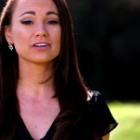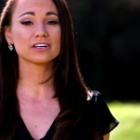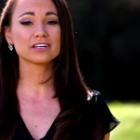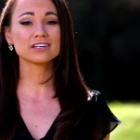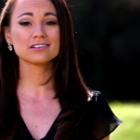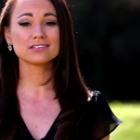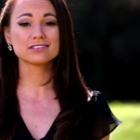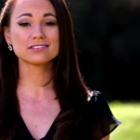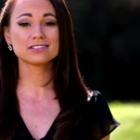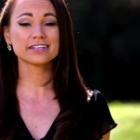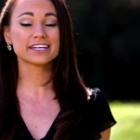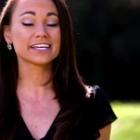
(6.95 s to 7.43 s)

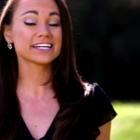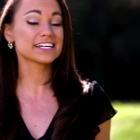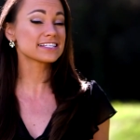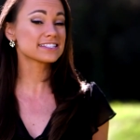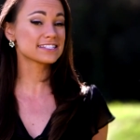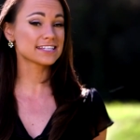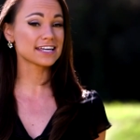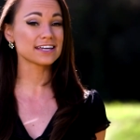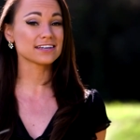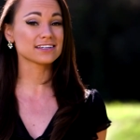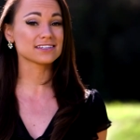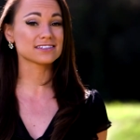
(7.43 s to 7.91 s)
is to get a
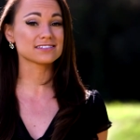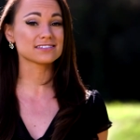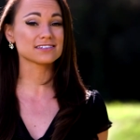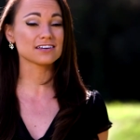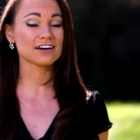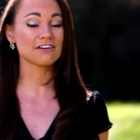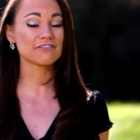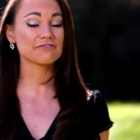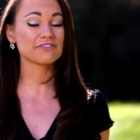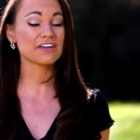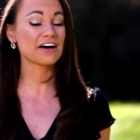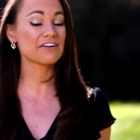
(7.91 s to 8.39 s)
taste
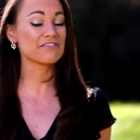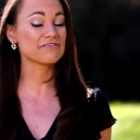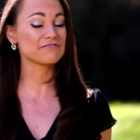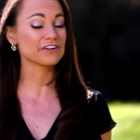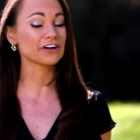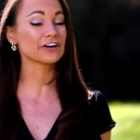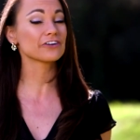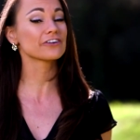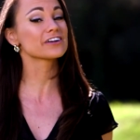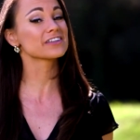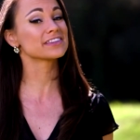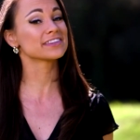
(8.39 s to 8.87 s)
of that
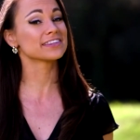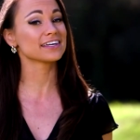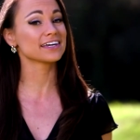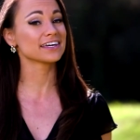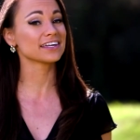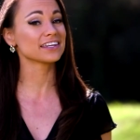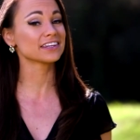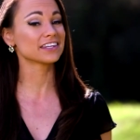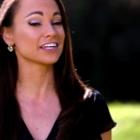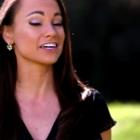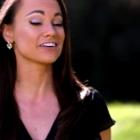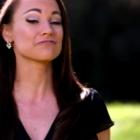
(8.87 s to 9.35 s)
very
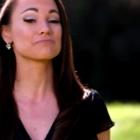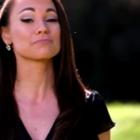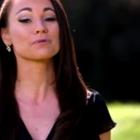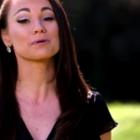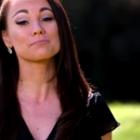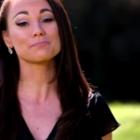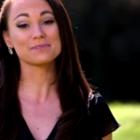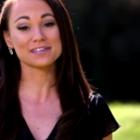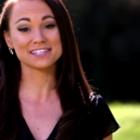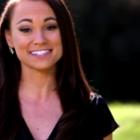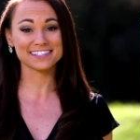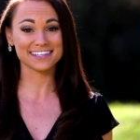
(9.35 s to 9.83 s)
thing they've
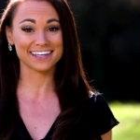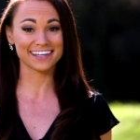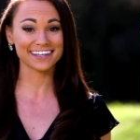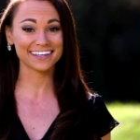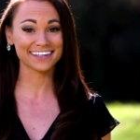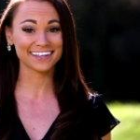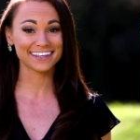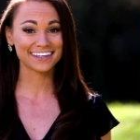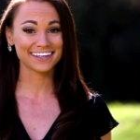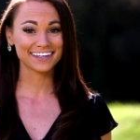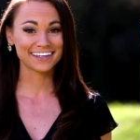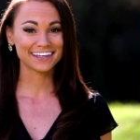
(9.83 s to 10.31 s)
been missing.